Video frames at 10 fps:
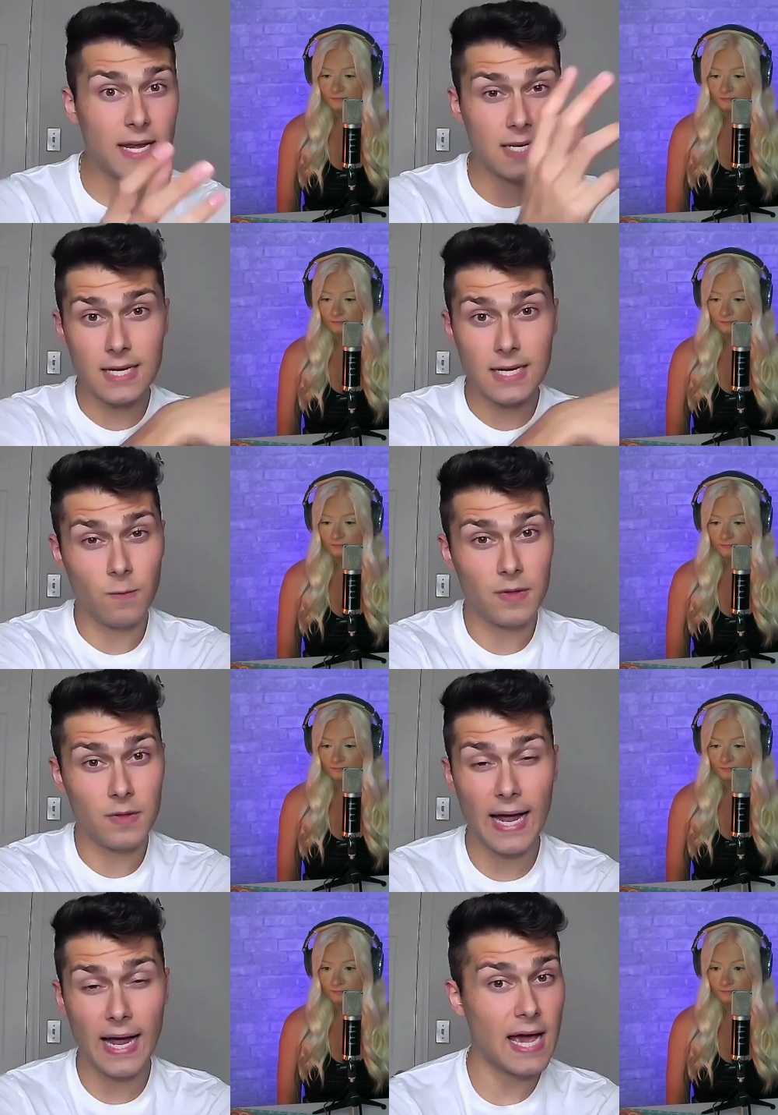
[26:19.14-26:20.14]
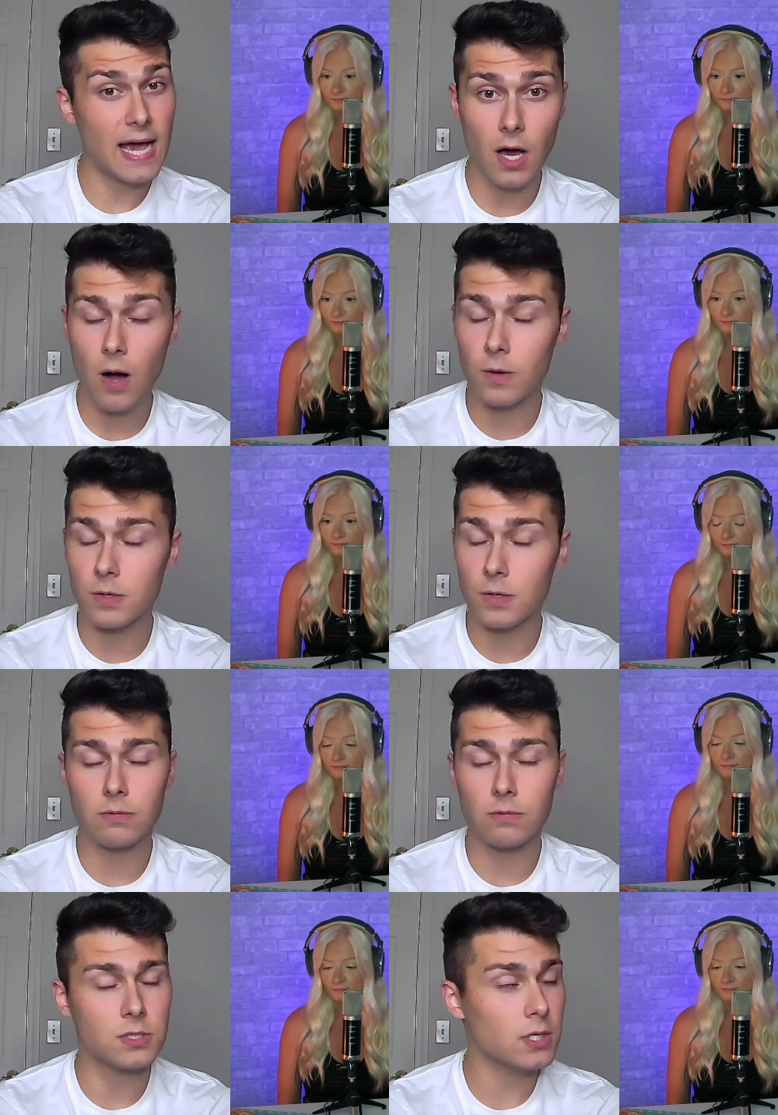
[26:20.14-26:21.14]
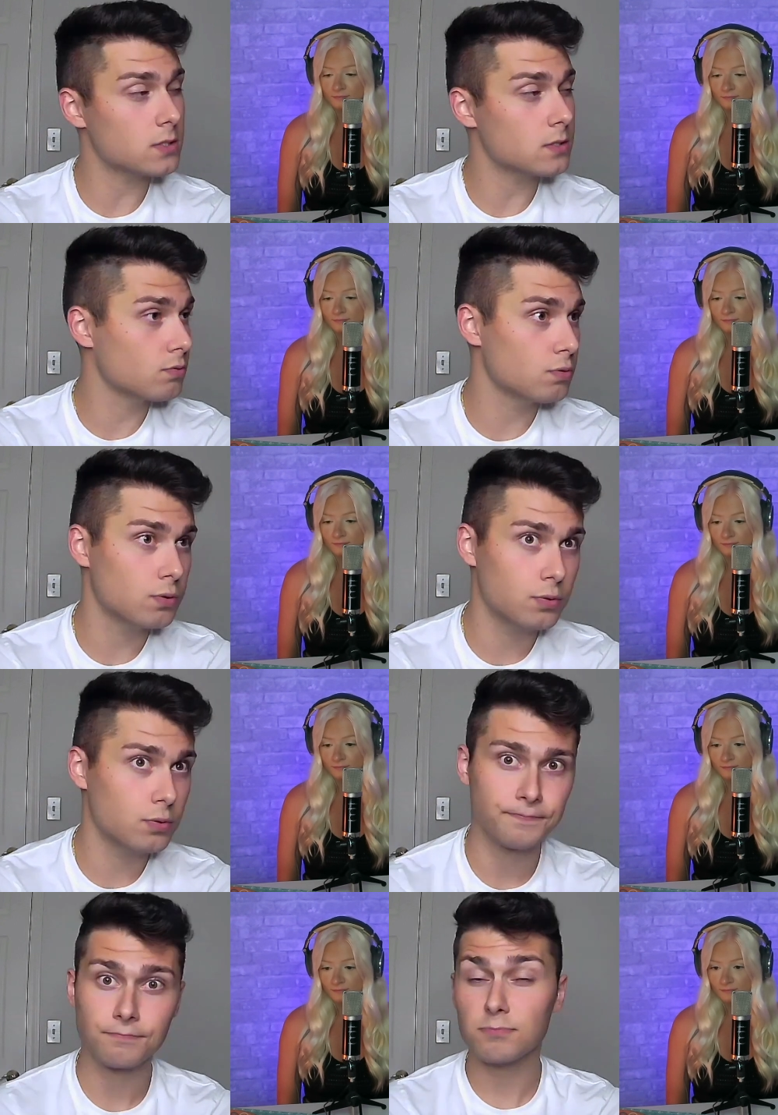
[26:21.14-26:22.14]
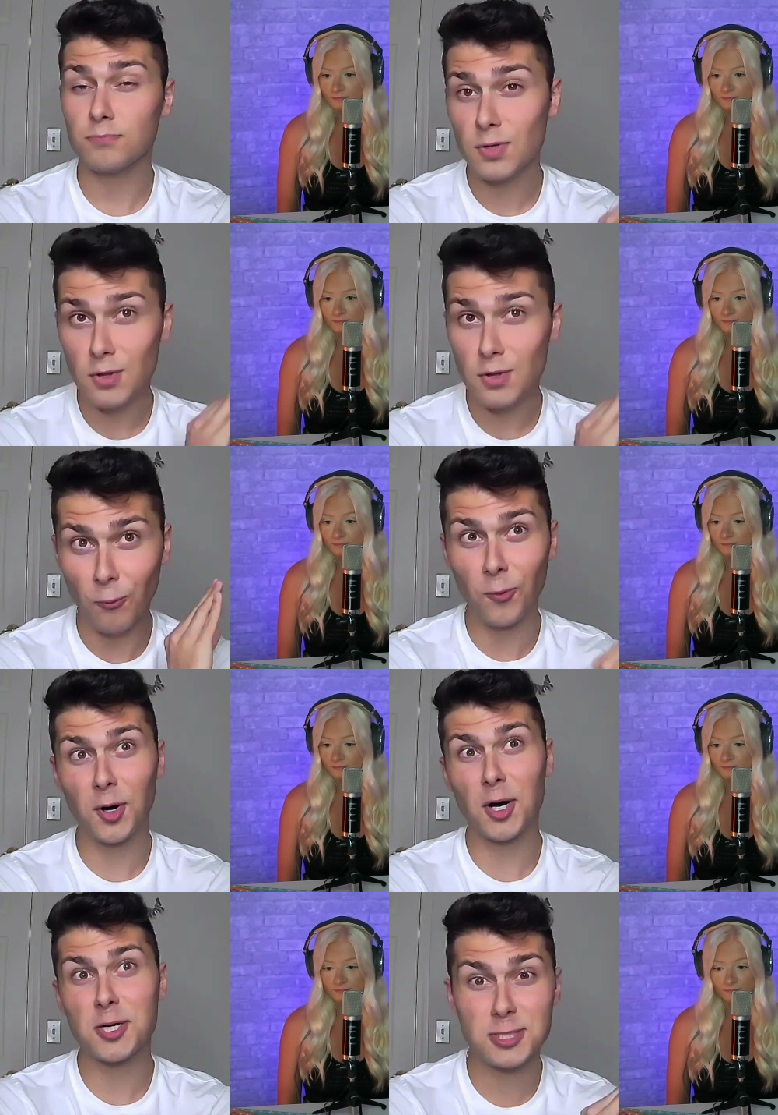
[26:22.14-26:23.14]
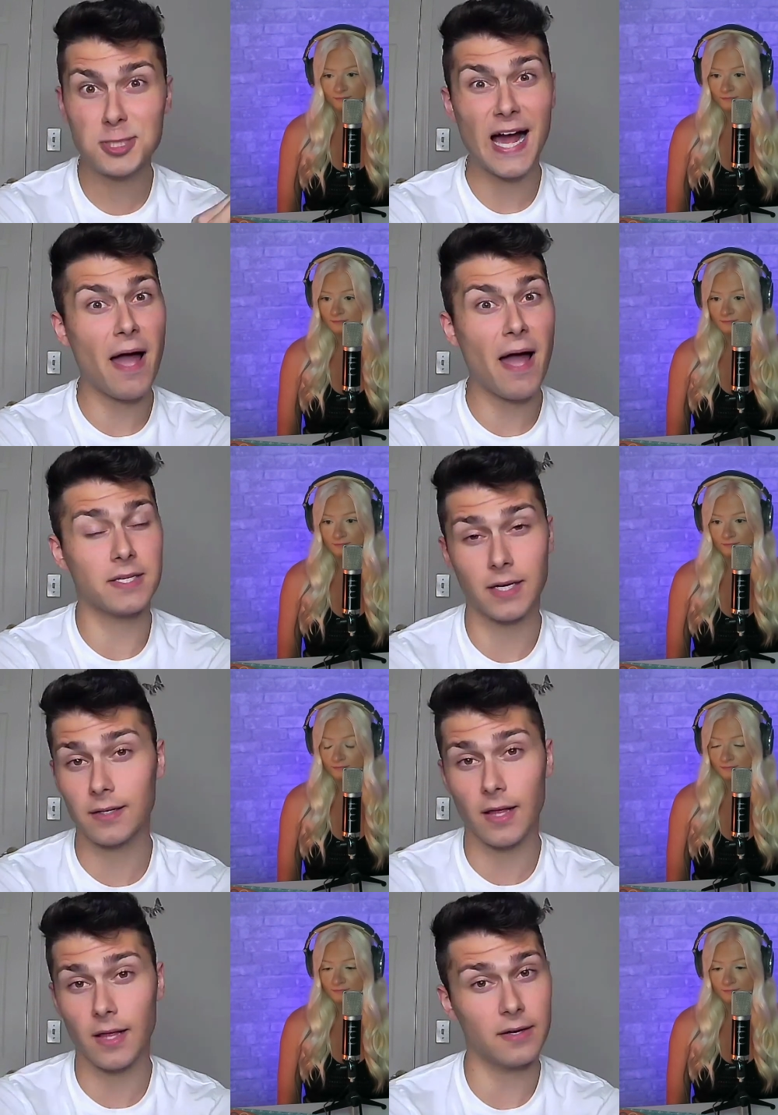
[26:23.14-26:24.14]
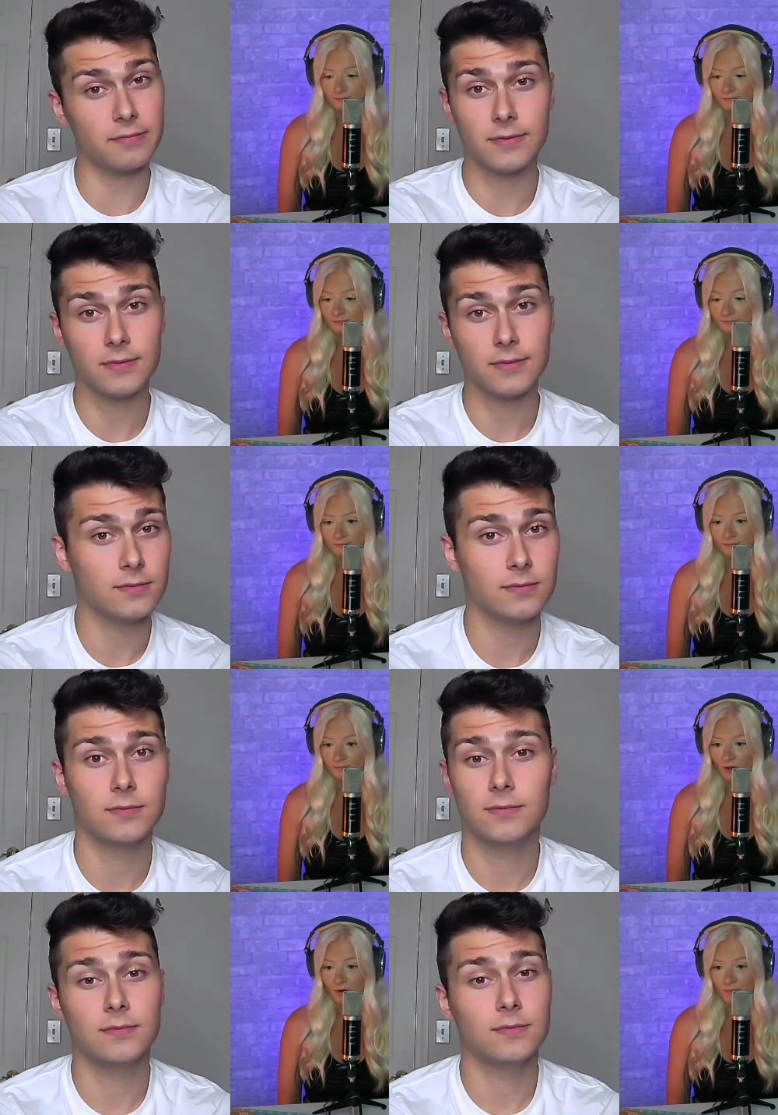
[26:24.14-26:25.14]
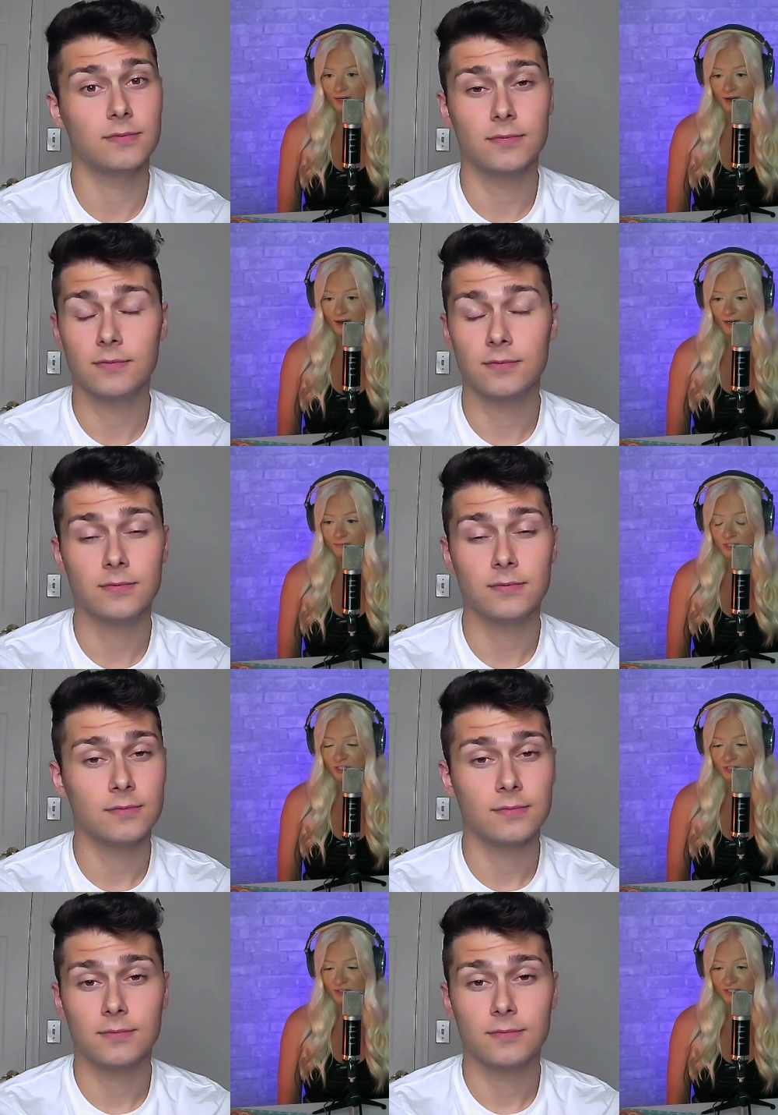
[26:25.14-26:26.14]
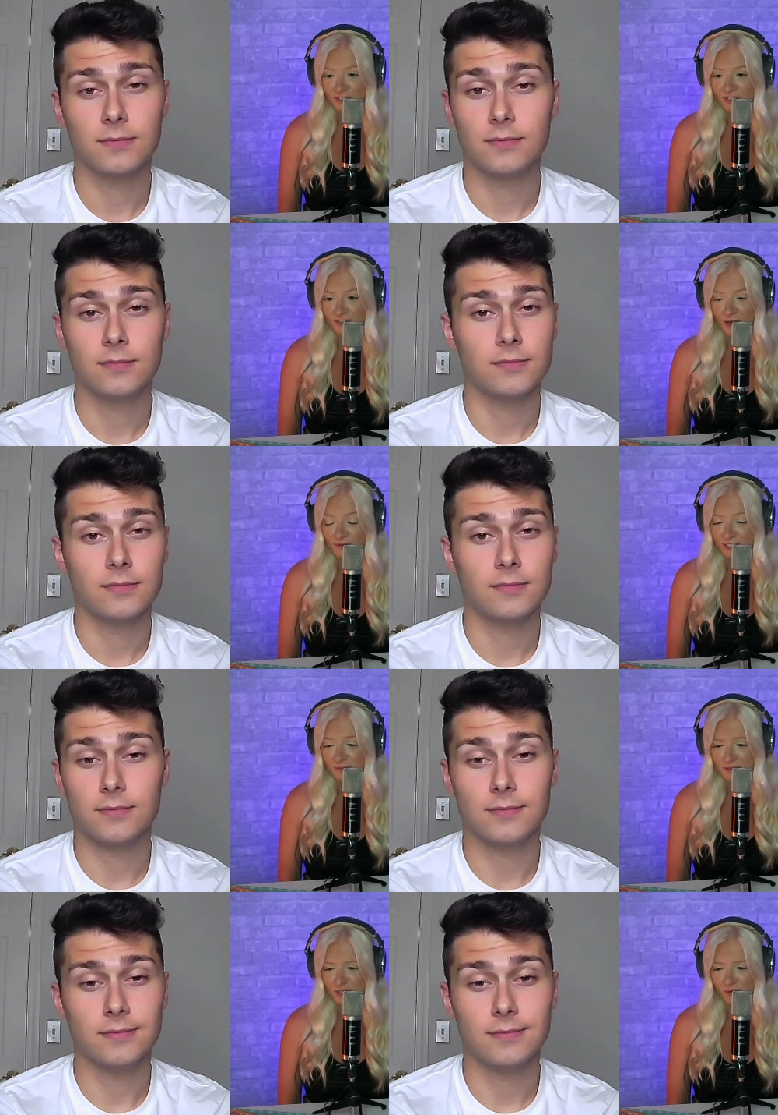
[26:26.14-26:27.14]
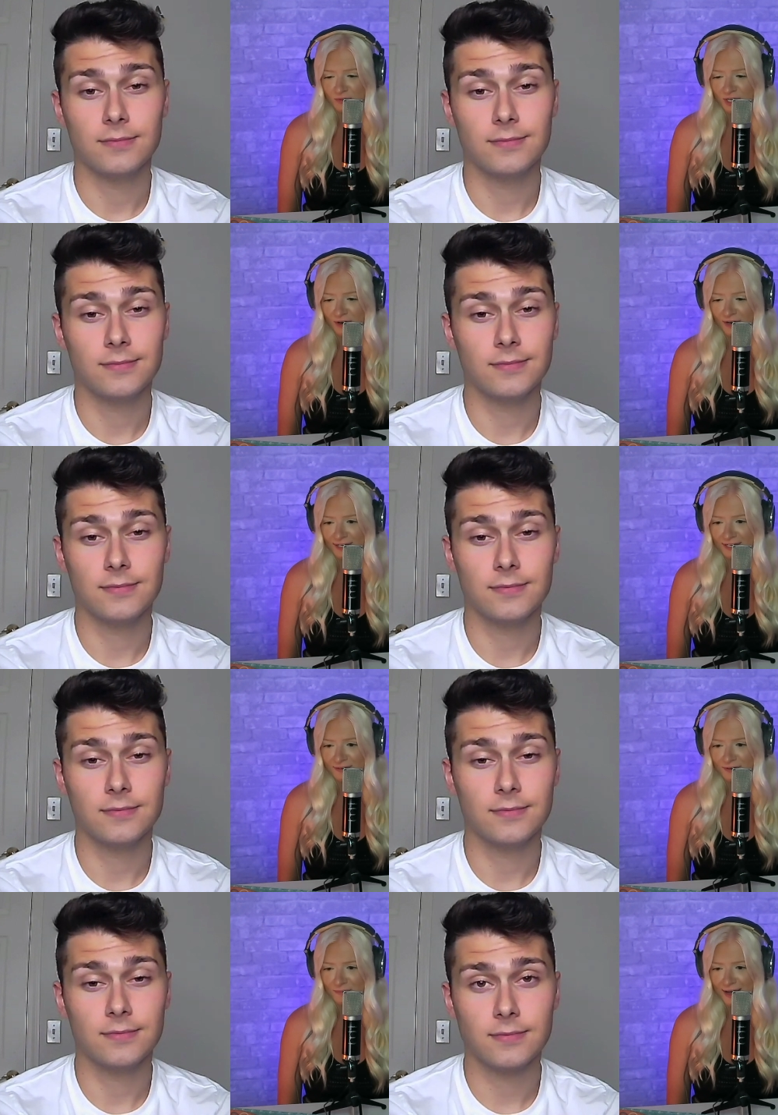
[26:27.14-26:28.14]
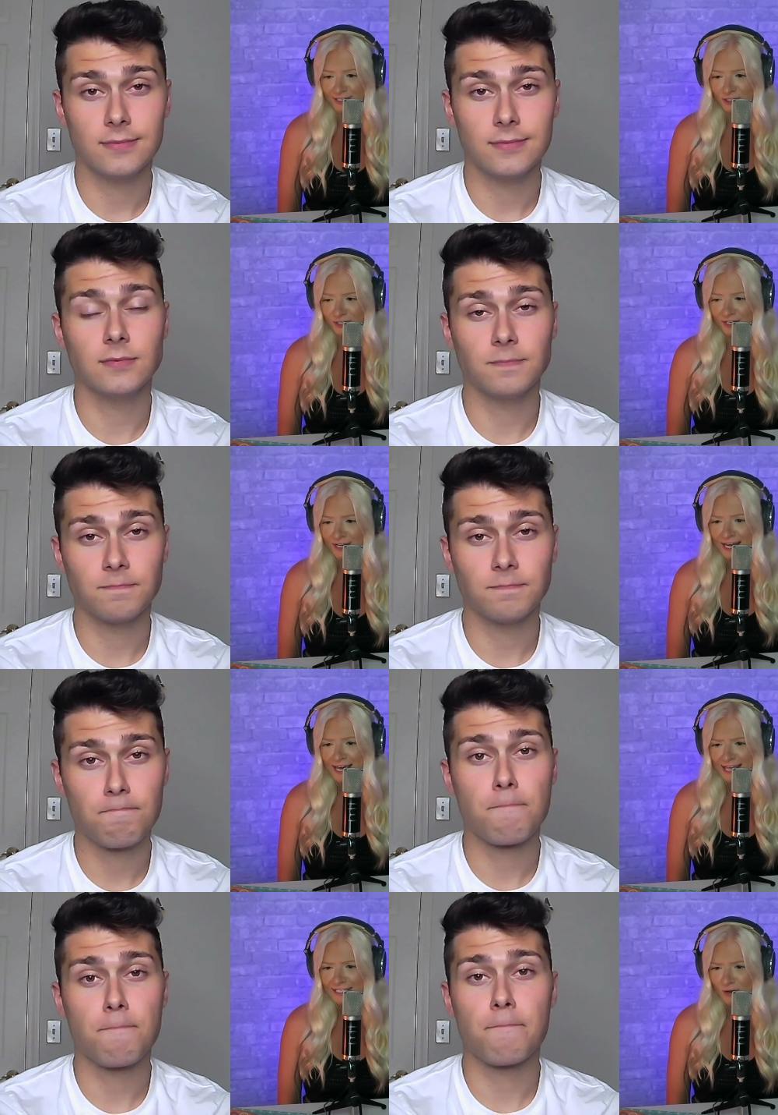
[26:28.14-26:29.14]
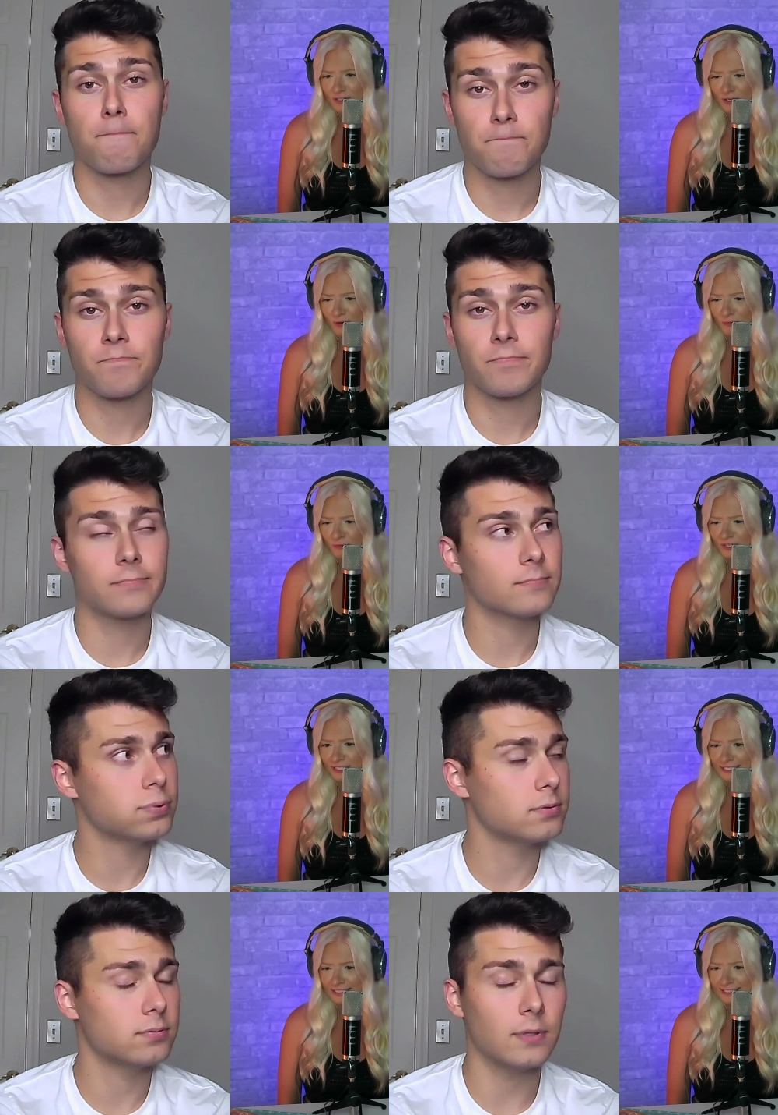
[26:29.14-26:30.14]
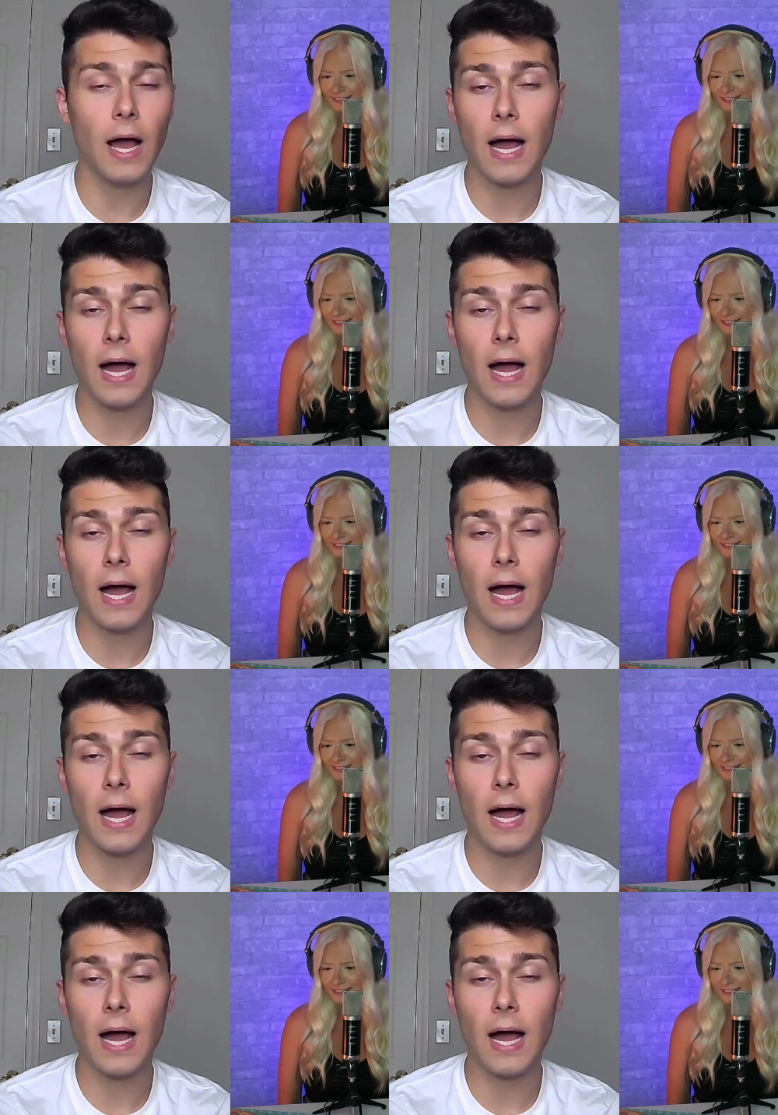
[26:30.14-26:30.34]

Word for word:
Speaker 1: to, you know, when I got diagnosed, it was just the worst time of my entire life.
Speaker 2: Oh my God, I'm sure. That must have been so scary. I can't even imagine. That's also really